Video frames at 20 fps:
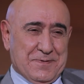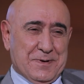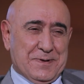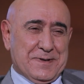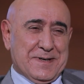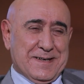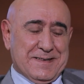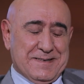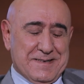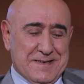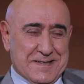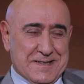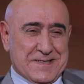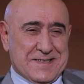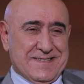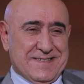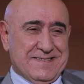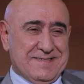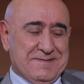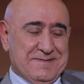for that, yes.
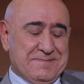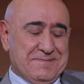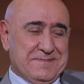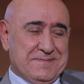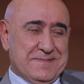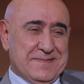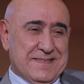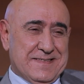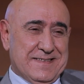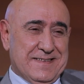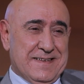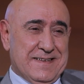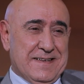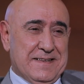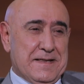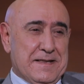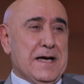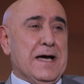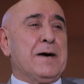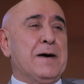well,
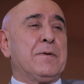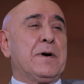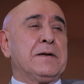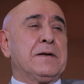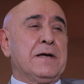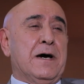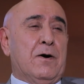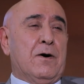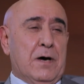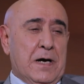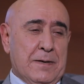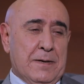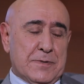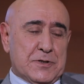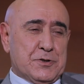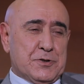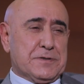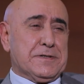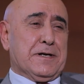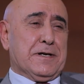we now, have, I'm, now I'm a
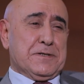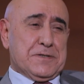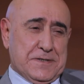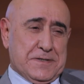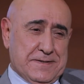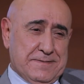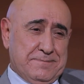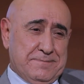right. journalist.